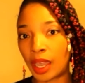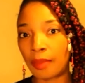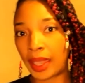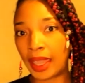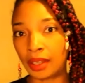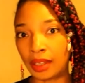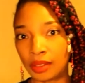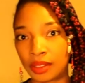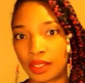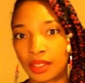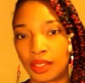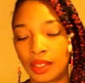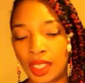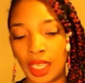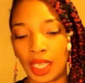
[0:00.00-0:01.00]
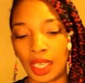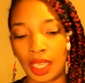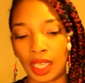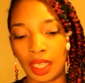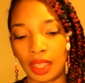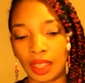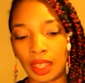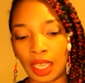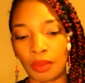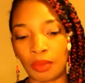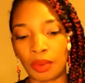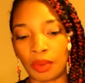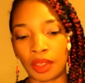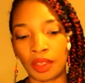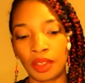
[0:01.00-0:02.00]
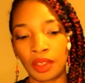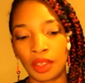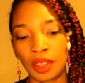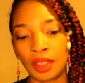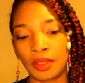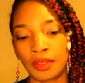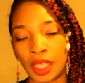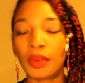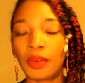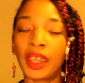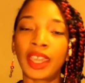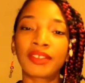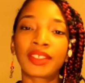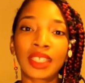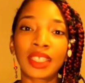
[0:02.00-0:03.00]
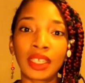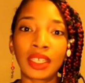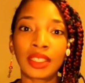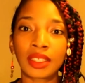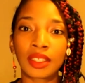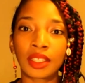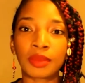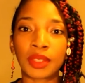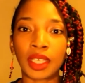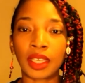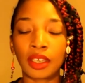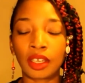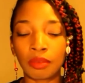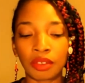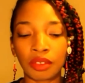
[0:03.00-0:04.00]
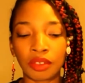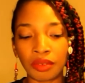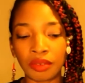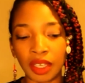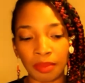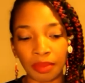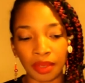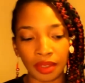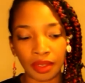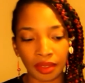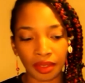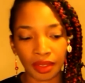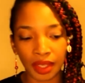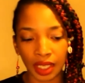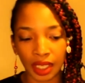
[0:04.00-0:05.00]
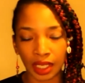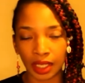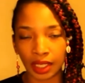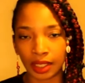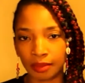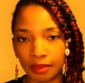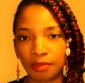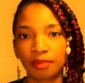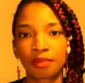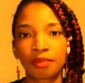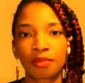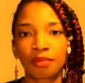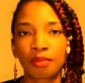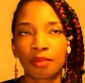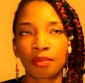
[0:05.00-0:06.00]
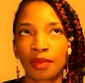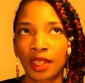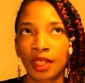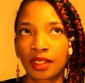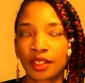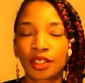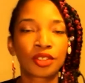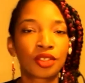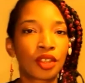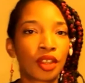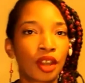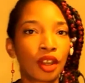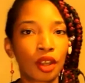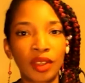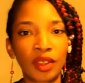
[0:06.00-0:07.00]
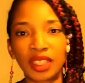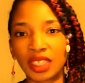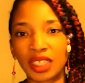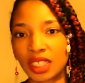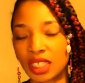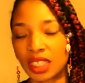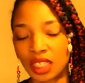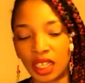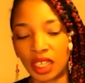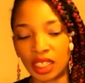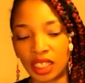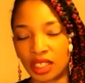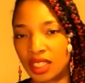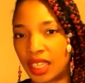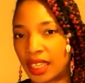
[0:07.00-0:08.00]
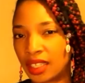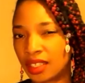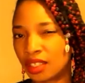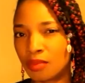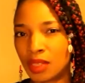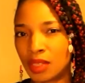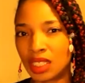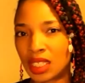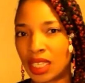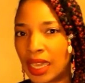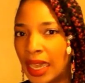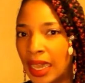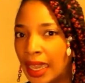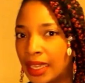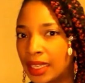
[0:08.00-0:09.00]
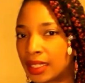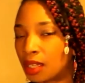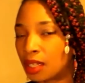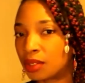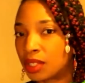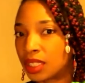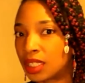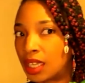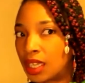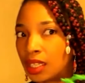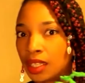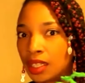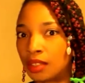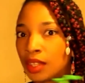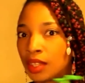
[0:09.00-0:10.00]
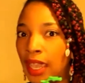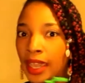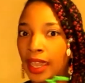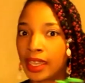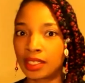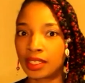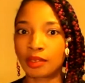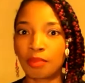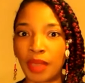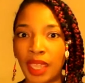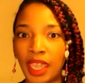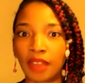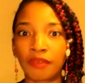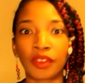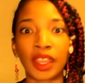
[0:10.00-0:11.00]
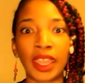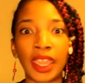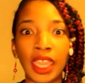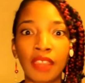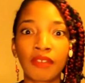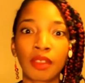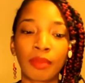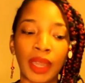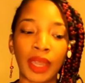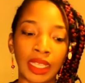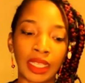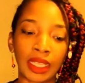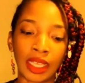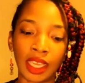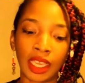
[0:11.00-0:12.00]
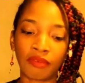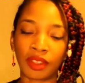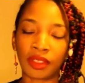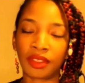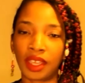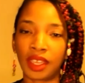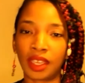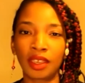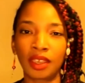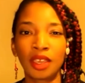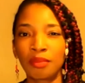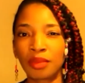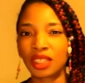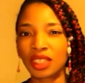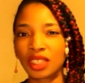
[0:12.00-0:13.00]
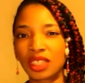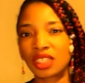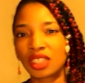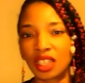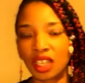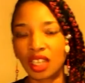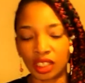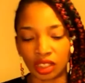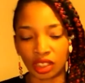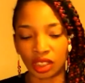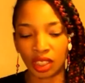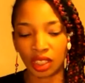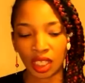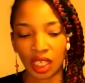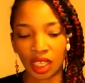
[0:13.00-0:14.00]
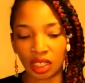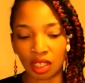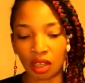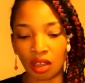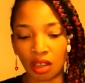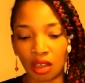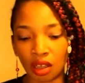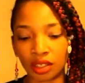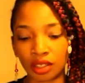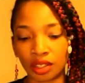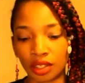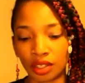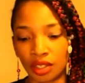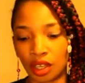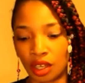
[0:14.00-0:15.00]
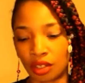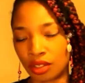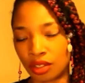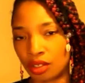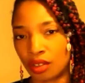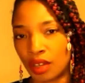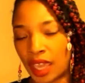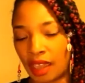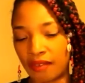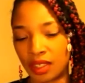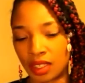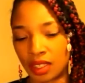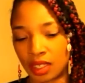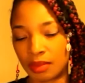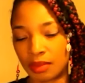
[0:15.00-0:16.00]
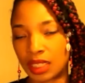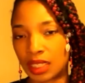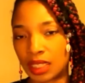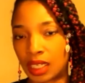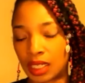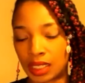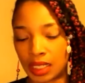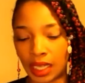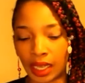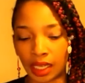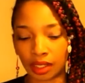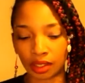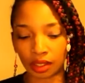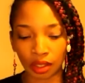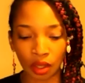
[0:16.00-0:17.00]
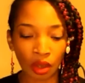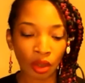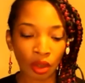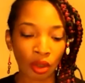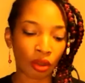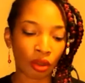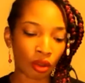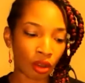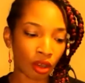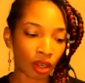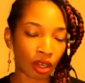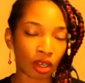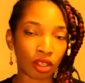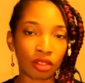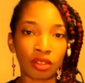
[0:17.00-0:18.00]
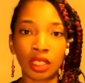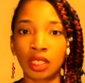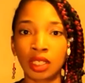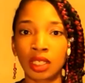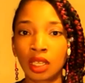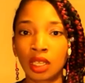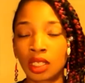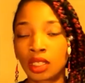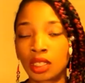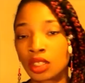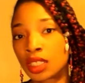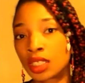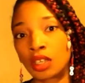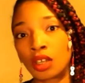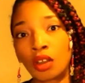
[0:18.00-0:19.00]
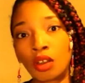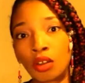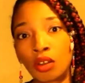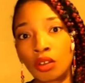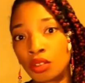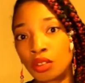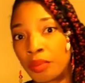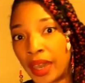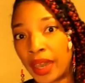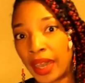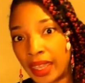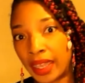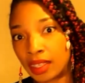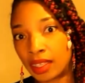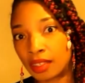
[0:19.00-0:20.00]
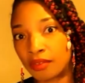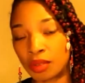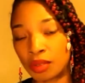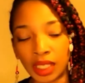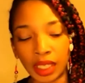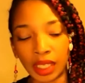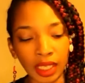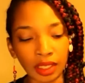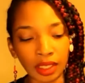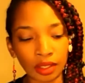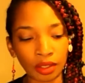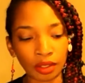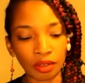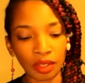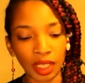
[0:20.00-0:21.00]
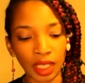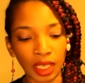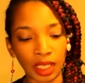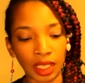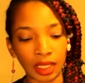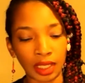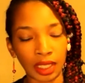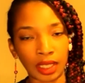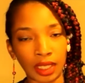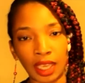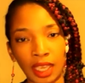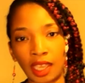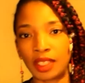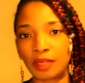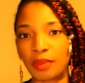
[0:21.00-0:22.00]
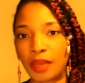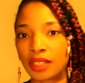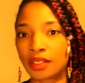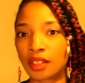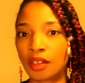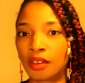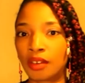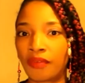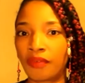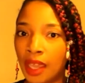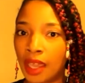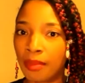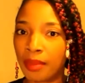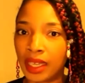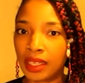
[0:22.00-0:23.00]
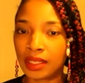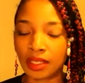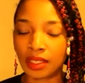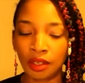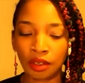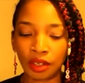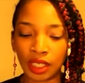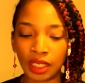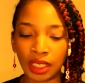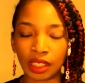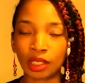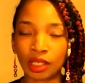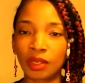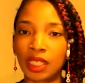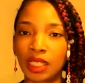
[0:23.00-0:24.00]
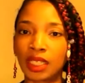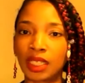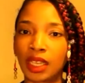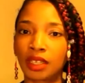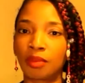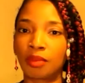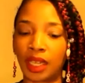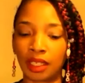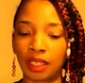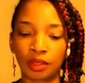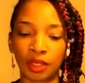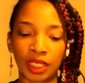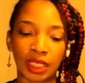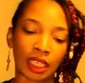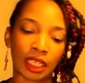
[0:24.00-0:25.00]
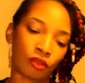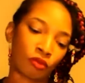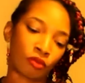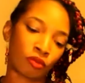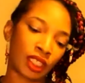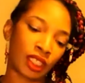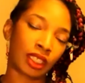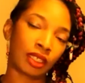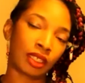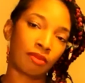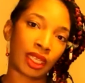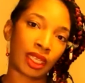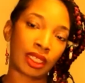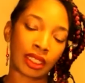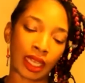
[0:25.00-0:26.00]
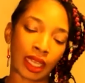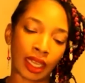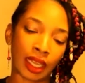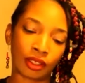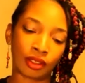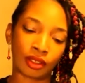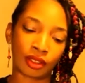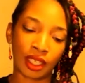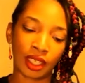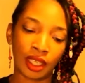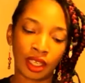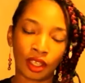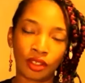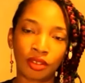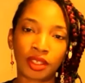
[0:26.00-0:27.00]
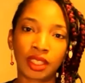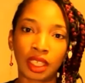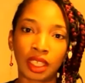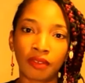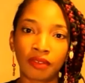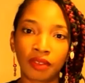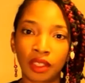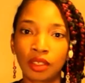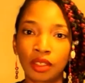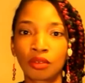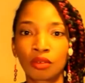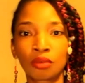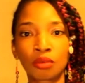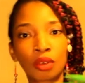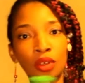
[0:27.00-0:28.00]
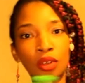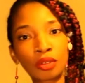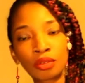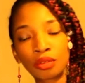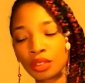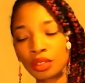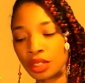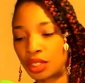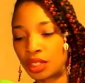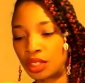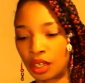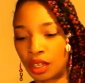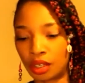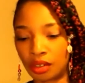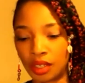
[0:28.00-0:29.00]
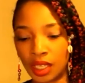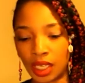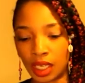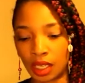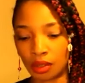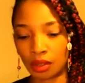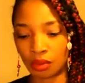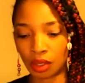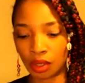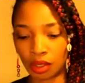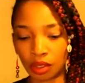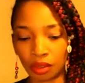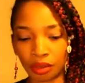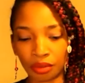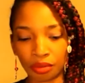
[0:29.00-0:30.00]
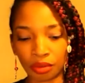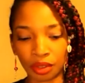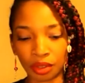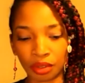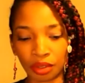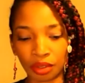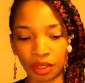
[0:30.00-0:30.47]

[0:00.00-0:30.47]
out, and they will have studs in them to help grip the snow and the slush. Not so much the ice. I would say ice is bad for everybody and everything, but the slush and the hard snow. So having some studded tires. Or you can just get a whole new bike if you would like to, and they have these bikes called fat bikes, or you can get a 29er bike. So it just has really big tires, and you can definitely roll through the snow and roll through